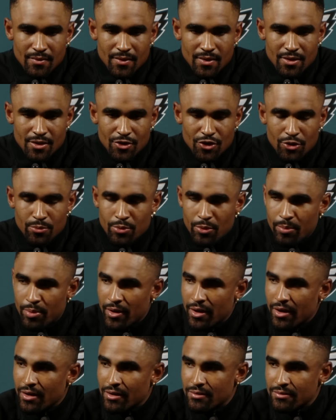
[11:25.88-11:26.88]
You know,
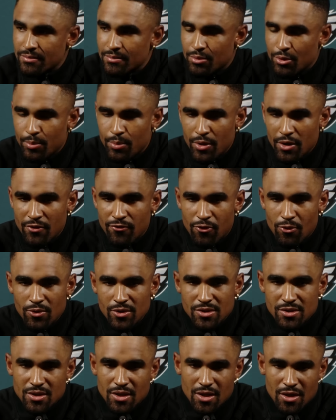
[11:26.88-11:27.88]
prepare for
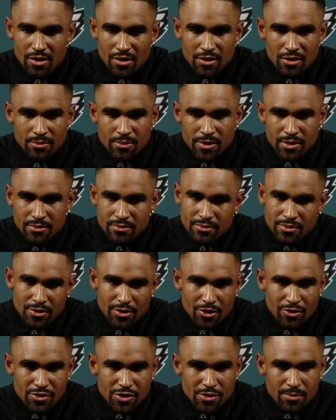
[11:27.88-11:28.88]
what's to come, and you
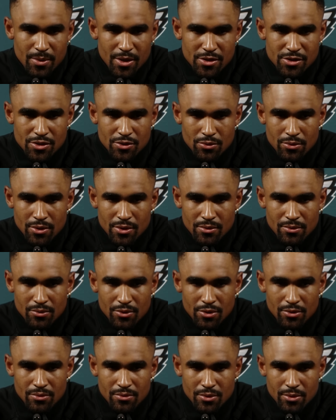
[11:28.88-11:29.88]
know, just make sure
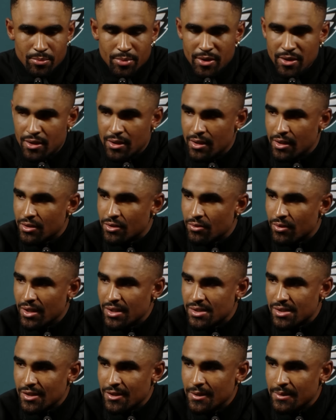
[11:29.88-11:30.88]
we're peaking at the
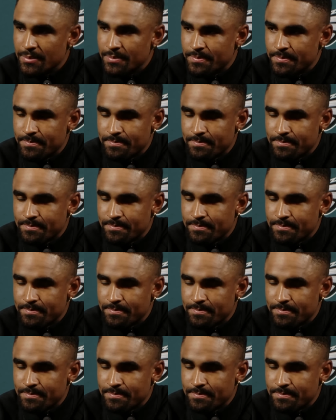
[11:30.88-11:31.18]
right time.